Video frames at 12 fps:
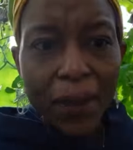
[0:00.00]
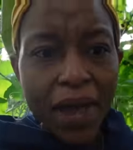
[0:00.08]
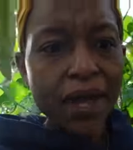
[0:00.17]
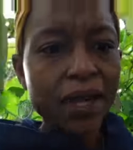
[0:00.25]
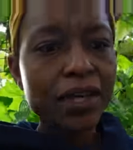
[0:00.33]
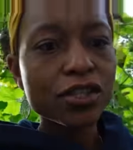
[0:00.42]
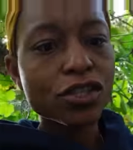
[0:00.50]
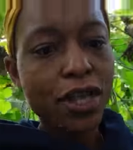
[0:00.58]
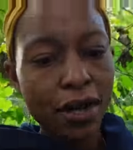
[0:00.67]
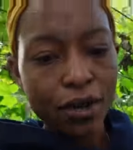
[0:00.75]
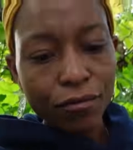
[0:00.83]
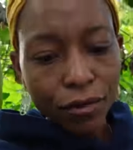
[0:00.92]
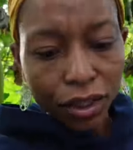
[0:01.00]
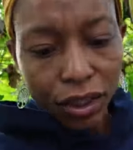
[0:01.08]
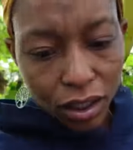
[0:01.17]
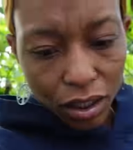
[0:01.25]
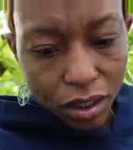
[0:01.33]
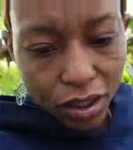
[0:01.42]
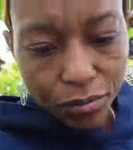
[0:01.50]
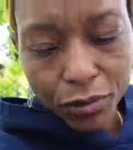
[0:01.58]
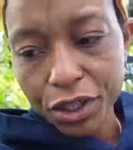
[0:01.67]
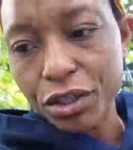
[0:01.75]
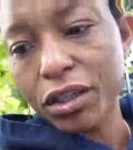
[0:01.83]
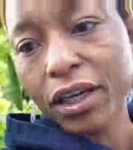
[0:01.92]
page. They're really good
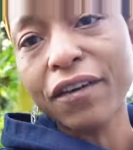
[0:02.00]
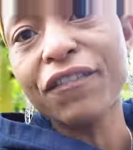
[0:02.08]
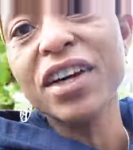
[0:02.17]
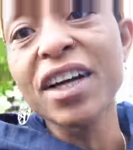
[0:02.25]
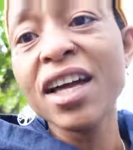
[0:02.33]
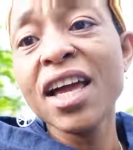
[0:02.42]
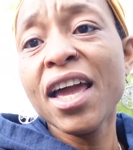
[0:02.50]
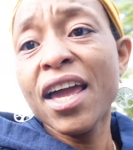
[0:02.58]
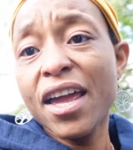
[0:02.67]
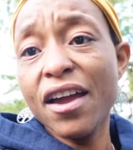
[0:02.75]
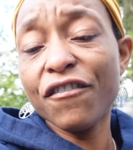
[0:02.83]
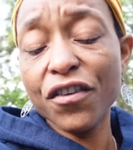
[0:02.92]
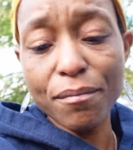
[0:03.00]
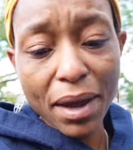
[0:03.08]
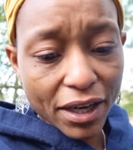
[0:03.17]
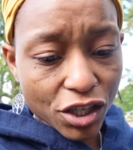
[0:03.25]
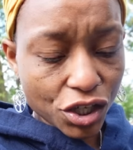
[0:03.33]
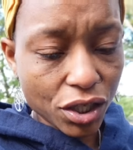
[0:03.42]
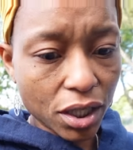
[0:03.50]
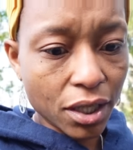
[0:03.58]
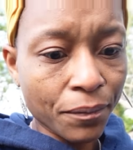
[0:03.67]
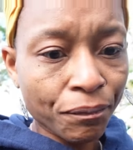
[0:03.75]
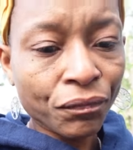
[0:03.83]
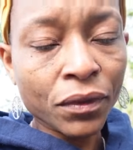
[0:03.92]
when you're looking for information.
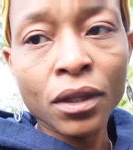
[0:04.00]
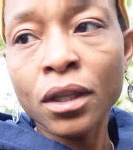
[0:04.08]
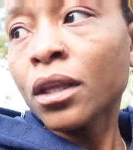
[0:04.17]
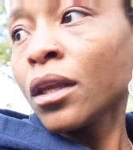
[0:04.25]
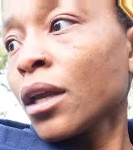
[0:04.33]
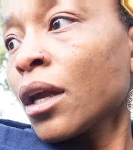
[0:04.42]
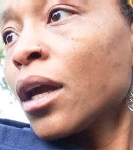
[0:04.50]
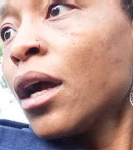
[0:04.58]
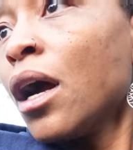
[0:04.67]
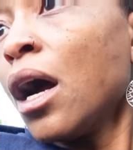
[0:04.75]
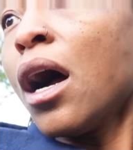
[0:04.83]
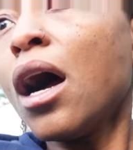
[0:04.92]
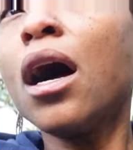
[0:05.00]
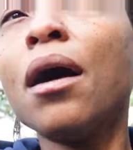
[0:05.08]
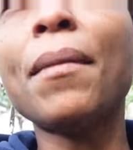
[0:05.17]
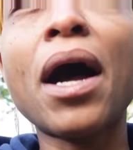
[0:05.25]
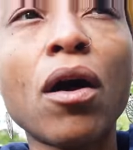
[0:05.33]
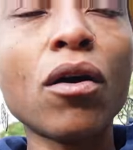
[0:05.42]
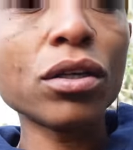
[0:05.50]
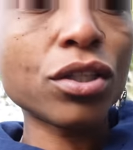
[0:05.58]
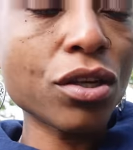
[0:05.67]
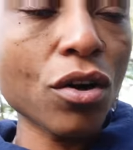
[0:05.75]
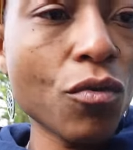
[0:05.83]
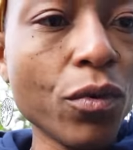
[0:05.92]
I
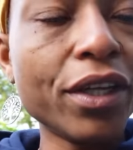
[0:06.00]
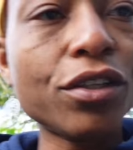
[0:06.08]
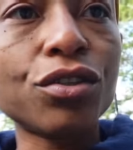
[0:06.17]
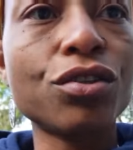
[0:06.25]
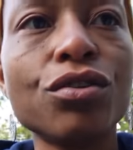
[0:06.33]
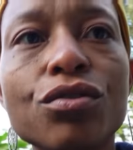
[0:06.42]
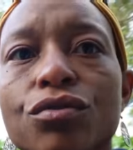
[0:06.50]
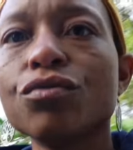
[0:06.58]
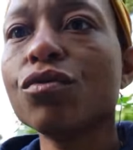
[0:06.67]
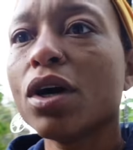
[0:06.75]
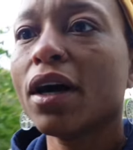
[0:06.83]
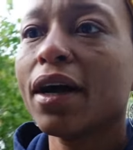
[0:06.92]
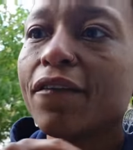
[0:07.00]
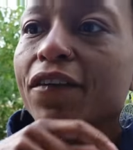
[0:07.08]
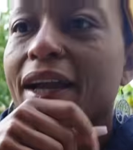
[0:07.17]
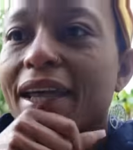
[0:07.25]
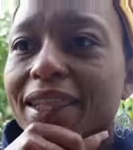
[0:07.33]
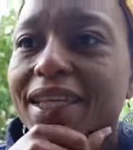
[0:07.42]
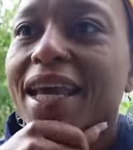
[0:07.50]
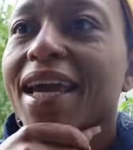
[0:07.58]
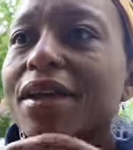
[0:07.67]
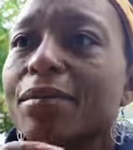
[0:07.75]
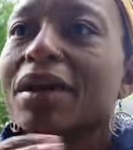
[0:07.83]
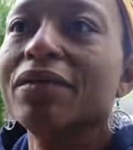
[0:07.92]
also went to, I forgot the
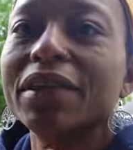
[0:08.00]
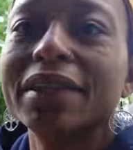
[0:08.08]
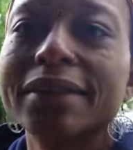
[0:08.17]
name of it.